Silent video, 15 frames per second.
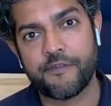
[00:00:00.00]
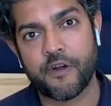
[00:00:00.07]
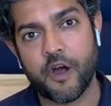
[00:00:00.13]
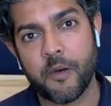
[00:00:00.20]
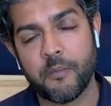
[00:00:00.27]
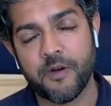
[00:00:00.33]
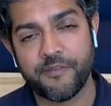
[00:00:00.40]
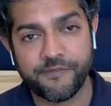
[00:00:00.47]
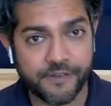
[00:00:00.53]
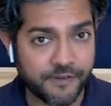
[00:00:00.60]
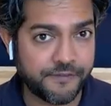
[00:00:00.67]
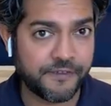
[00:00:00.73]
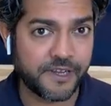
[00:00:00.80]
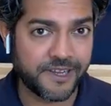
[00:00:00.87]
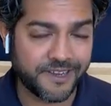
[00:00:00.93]
from a
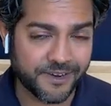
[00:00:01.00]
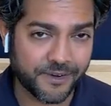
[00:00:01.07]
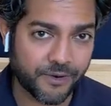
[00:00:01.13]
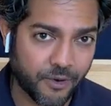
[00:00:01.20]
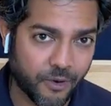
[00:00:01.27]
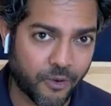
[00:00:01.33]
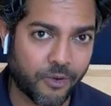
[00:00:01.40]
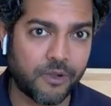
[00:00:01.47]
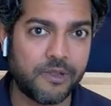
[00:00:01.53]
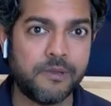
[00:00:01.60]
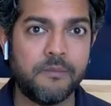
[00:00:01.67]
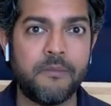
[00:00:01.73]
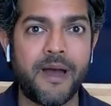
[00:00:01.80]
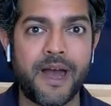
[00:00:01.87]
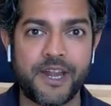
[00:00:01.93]

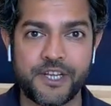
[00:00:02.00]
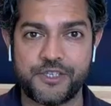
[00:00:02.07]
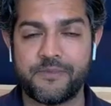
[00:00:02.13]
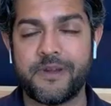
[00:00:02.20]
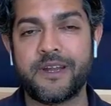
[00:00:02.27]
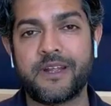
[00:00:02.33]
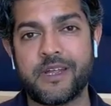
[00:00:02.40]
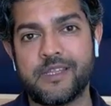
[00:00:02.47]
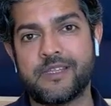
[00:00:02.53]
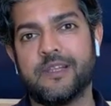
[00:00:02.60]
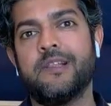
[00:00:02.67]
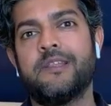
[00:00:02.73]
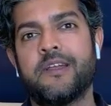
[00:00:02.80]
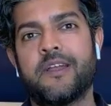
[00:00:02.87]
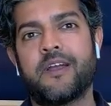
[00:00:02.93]
50-year-old management
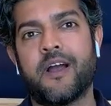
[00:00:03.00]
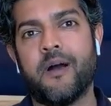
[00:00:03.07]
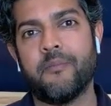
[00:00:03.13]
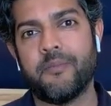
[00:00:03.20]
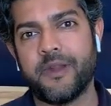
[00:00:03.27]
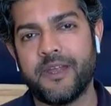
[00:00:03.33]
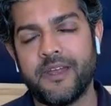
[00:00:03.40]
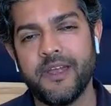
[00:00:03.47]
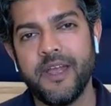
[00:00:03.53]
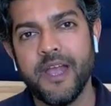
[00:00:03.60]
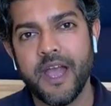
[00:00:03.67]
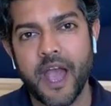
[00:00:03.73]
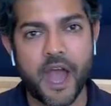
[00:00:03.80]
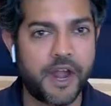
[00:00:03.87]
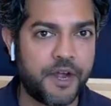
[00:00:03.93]
consulting company,
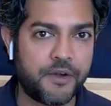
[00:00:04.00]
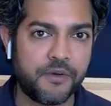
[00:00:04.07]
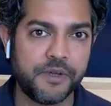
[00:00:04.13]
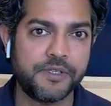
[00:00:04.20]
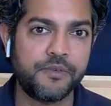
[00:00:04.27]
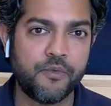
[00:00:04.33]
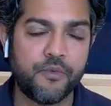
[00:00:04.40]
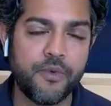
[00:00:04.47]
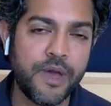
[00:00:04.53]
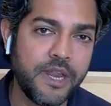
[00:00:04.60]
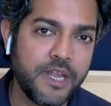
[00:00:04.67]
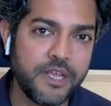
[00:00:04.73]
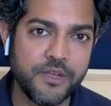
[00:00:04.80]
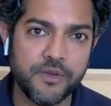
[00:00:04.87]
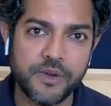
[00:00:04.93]
and it was a
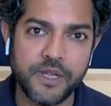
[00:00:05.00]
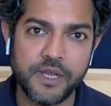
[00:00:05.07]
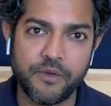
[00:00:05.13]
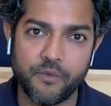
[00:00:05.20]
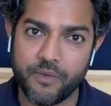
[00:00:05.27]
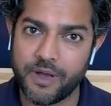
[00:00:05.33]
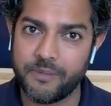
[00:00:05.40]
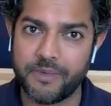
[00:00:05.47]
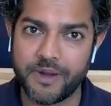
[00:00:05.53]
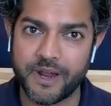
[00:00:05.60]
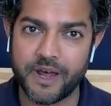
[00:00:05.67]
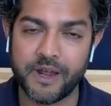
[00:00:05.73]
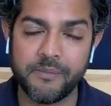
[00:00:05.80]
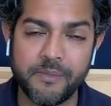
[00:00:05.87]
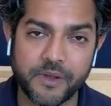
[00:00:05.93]
very unique
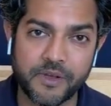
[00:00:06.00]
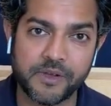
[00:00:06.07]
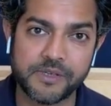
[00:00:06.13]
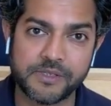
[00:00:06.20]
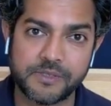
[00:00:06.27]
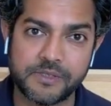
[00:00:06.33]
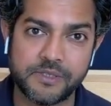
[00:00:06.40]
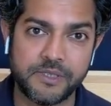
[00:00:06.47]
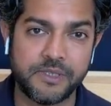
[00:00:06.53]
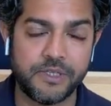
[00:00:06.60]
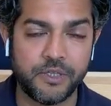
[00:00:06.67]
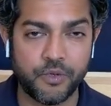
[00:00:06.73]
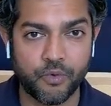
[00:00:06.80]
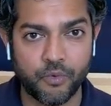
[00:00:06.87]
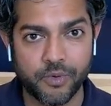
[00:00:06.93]
webinar because
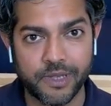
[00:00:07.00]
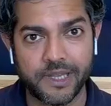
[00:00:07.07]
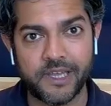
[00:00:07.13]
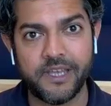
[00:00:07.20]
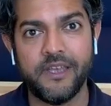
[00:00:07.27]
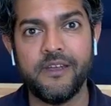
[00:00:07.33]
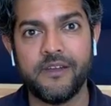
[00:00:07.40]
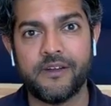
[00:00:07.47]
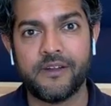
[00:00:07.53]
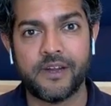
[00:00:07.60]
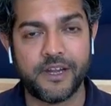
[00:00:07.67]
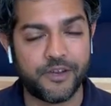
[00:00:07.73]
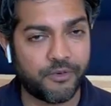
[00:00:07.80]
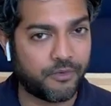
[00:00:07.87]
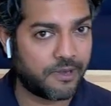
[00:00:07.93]
you will hear
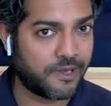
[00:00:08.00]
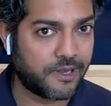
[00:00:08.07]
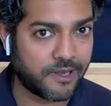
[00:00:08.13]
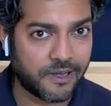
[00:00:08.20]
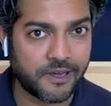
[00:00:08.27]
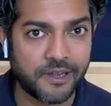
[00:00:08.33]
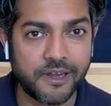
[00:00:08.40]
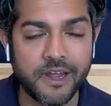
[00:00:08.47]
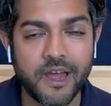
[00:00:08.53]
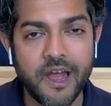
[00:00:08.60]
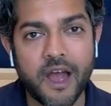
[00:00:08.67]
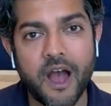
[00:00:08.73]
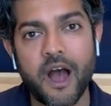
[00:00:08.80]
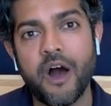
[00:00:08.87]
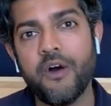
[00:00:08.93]
and you will learn
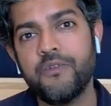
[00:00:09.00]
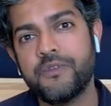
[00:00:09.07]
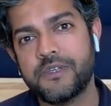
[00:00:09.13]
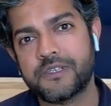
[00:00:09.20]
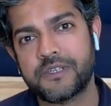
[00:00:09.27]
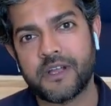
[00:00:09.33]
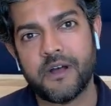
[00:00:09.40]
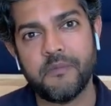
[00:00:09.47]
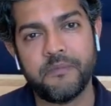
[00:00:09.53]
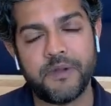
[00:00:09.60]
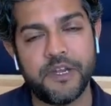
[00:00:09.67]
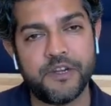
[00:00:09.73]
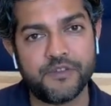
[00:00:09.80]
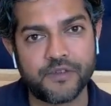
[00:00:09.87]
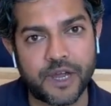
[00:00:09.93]
how this
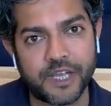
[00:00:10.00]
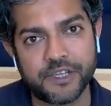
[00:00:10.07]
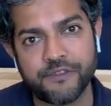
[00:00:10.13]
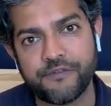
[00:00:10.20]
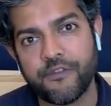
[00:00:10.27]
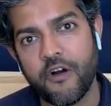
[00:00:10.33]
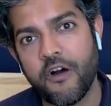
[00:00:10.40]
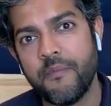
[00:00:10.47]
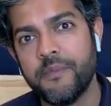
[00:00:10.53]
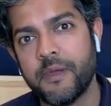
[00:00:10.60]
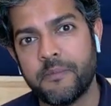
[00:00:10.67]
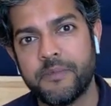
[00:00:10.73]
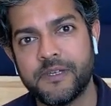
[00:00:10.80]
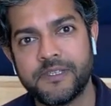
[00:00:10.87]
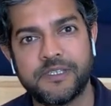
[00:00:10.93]
company
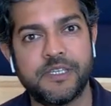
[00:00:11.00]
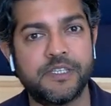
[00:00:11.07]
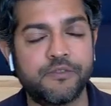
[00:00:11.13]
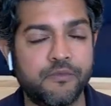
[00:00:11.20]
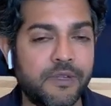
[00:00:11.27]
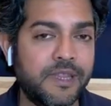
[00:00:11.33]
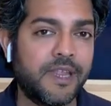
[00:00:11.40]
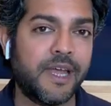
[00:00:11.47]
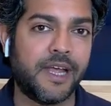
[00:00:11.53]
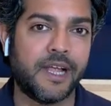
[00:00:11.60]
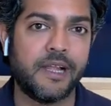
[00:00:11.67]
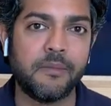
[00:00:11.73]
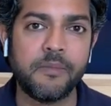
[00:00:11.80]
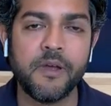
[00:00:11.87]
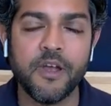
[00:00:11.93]
transformed their business with the
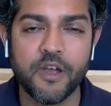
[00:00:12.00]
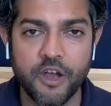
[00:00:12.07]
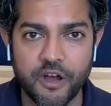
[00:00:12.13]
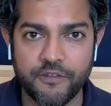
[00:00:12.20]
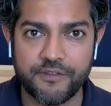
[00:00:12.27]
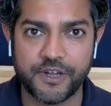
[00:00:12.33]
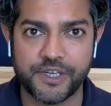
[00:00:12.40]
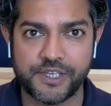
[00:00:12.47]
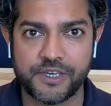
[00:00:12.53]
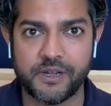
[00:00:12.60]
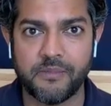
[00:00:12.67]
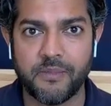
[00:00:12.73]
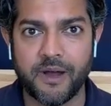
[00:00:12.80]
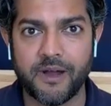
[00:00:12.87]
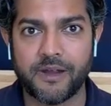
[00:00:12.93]
help of
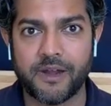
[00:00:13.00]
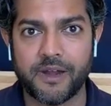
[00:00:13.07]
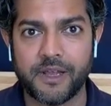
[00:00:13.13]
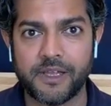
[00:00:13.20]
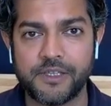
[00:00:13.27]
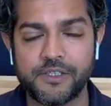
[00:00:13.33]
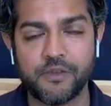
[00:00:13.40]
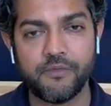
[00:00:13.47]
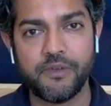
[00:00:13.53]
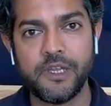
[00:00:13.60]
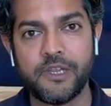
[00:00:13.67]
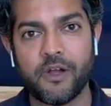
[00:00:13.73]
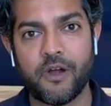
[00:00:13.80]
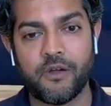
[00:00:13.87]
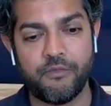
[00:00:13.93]
digital marketing. So
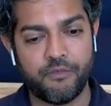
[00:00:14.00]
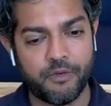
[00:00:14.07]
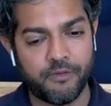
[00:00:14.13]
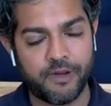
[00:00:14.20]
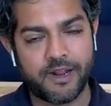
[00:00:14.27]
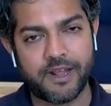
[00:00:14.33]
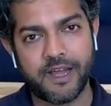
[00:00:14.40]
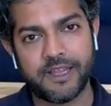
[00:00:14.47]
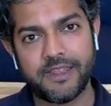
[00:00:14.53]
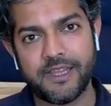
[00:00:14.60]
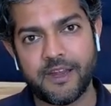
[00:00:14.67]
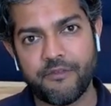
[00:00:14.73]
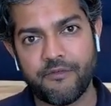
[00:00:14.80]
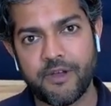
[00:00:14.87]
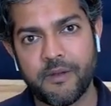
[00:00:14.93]
we thought we will cut
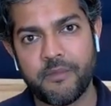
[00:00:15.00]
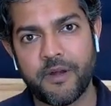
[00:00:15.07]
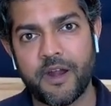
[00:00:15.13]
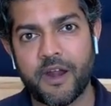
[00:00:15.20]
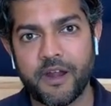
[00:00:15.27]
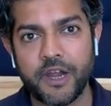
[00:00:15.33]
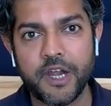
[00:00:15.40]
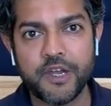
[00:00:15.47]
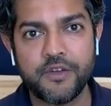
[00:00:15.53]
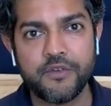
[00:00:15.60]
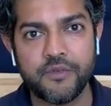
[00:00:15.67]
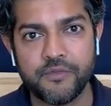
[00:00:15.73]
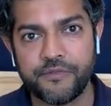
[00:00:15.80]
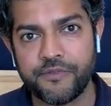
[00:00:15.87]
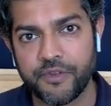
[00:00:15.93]
that webinar
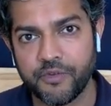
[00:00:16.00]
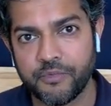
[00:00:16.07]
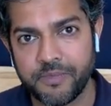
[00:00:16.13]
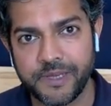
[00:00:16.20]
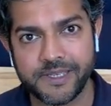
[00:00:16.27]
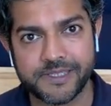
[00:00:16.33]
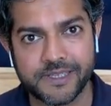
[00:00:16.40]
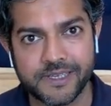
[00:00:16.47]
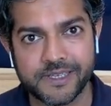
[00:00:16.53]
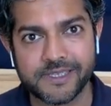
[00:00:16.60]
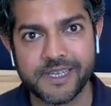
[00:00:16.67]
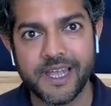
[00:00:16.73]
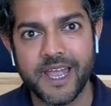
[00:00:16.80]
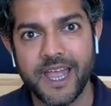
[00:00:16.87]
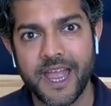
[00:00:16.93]
into a few
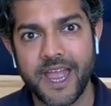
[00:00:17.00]
pieces